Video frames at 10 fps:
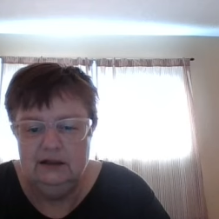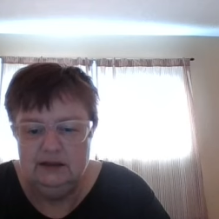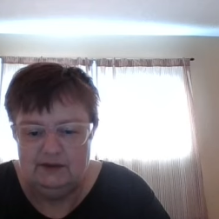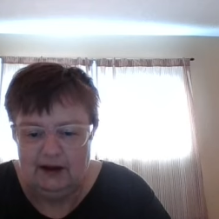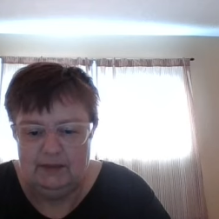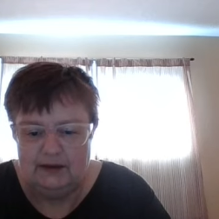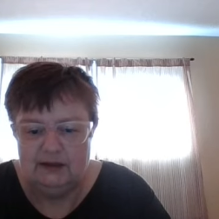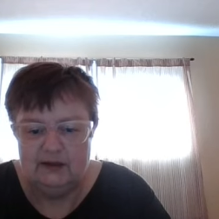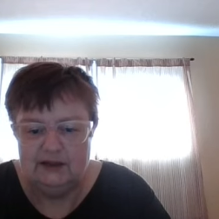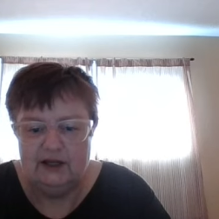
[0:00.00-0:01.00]

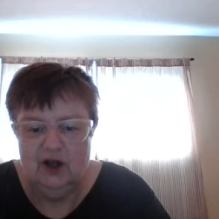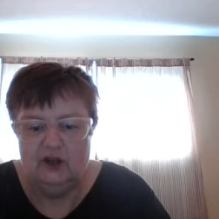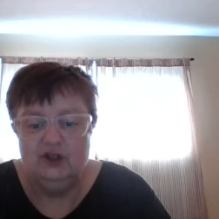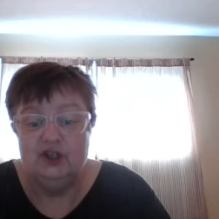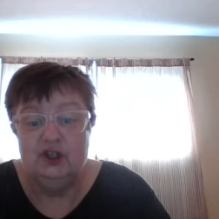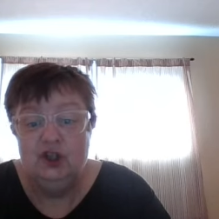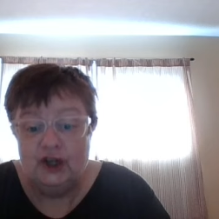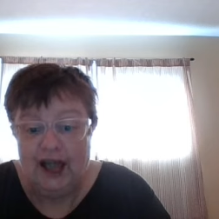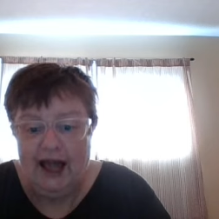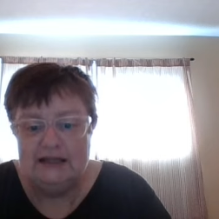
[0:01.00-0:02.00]
developmental psychologists
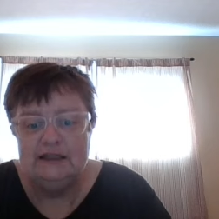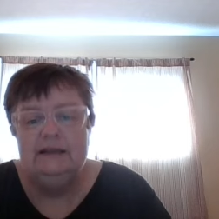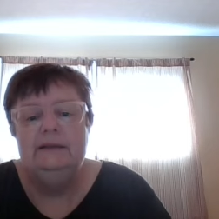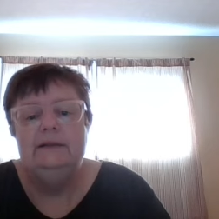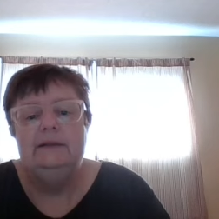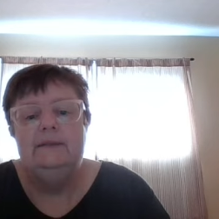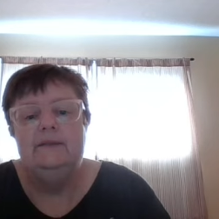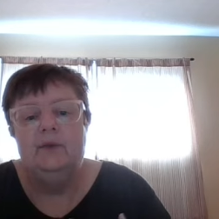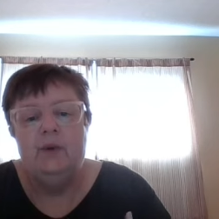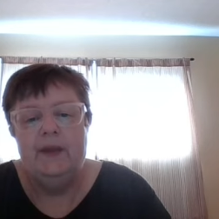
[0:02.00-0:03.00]
look at
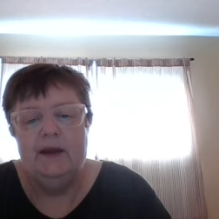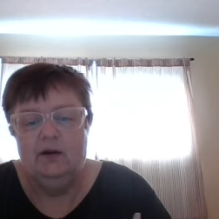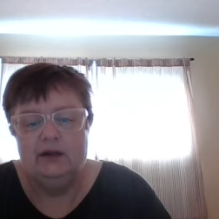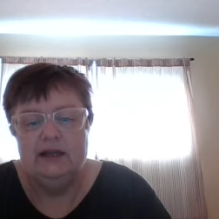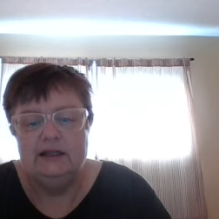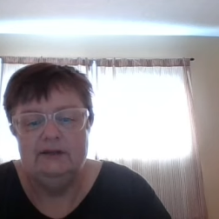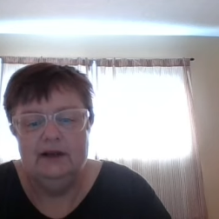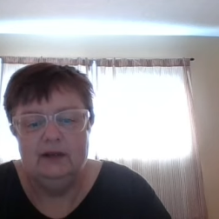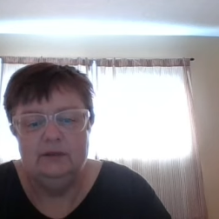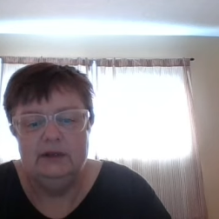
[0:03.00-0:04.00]
when they're looking at
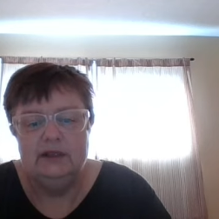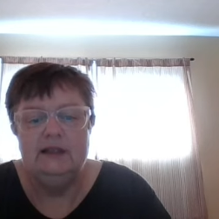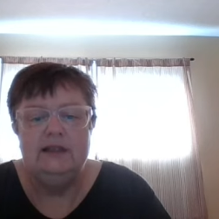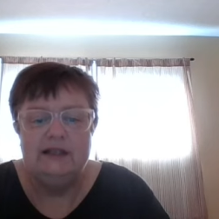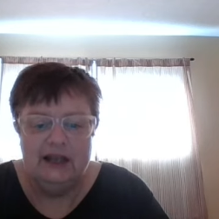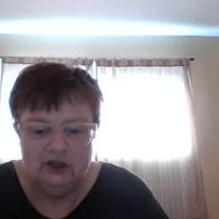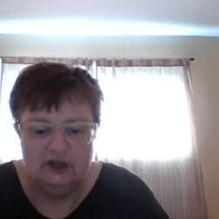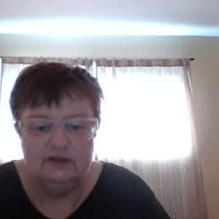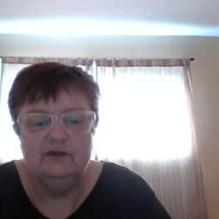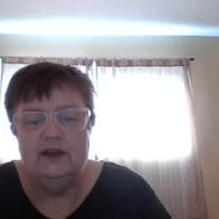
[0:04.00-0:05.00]
development and the
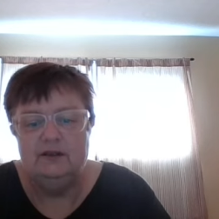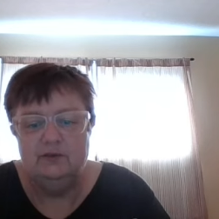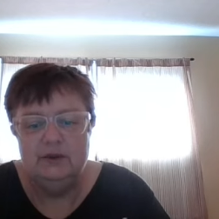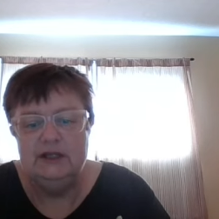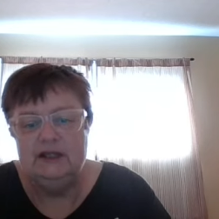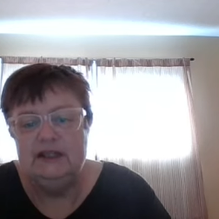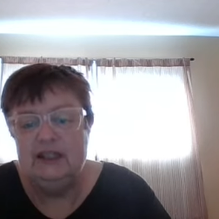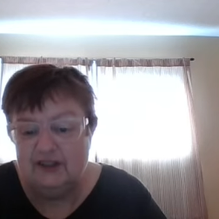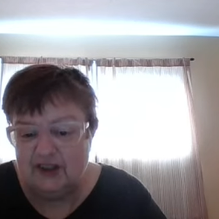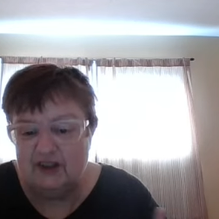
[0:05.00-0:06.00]
stages of development and the
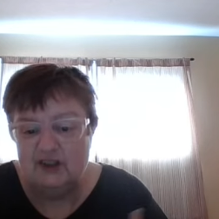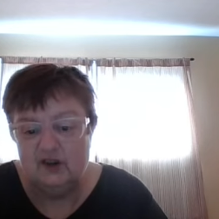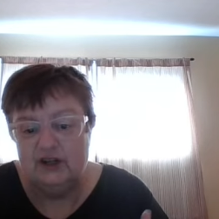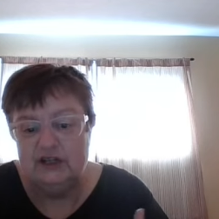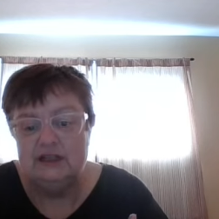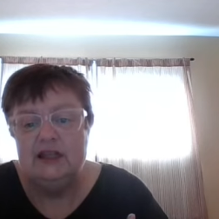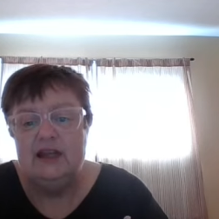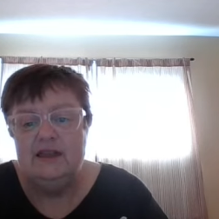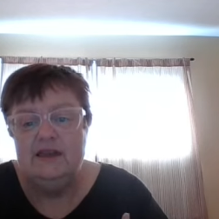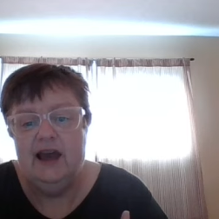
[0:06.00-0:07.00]
different theories
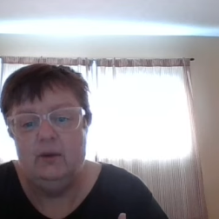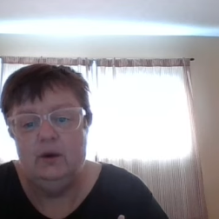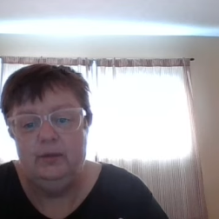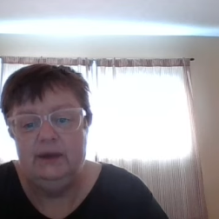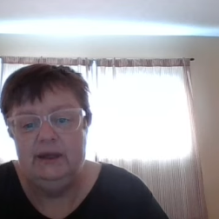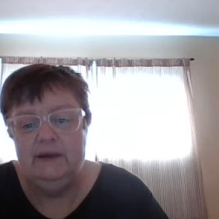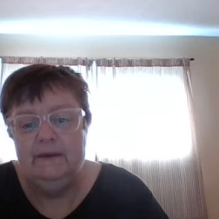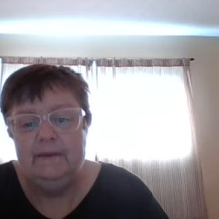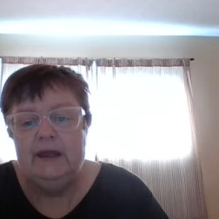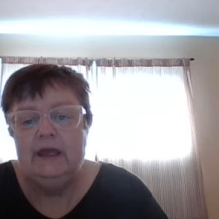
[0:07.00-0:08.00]
that will be
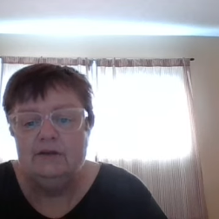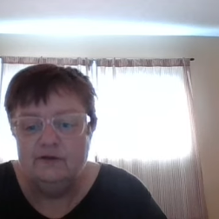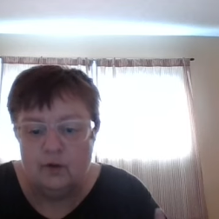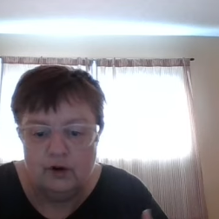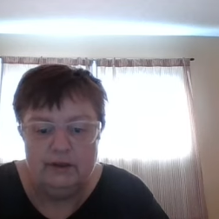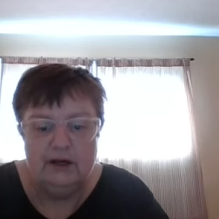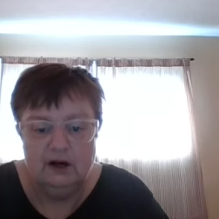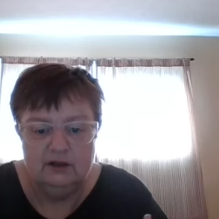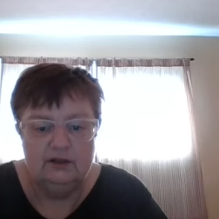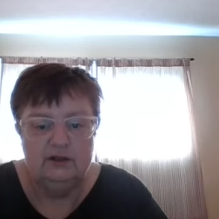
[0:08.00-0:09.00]
informing
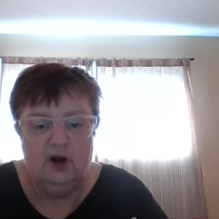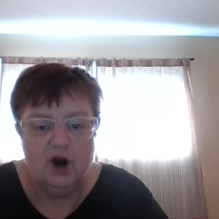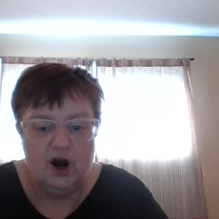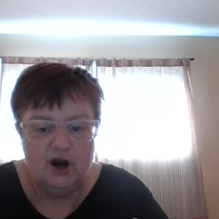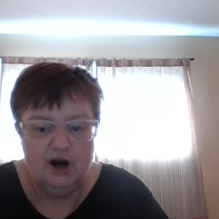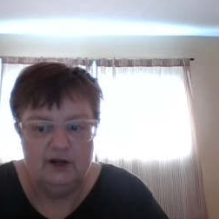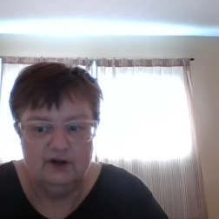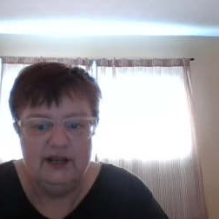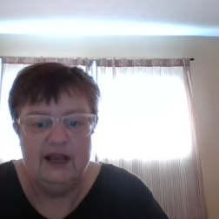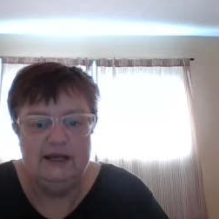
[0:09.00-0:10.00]
our
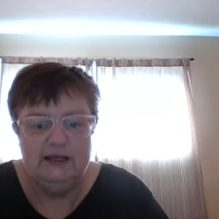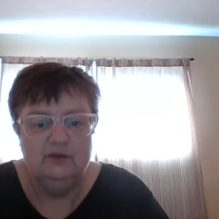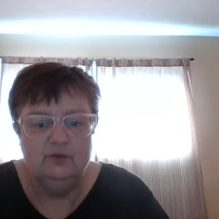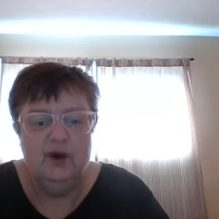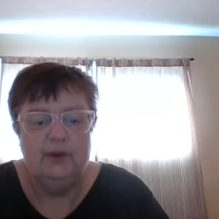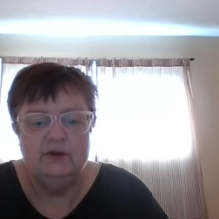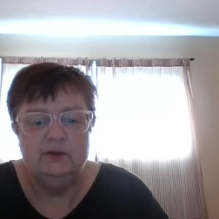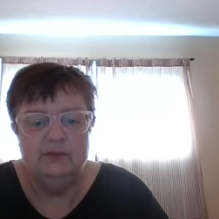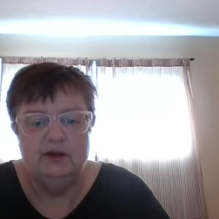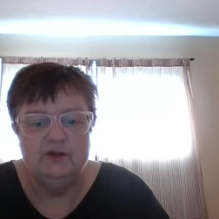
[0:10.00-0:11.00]
understanding throughout the
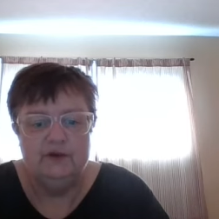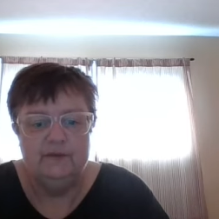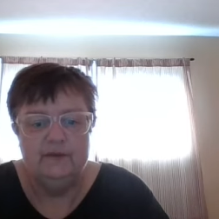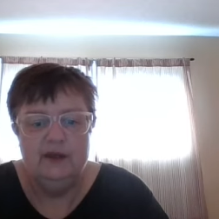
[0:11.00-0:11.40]
semester.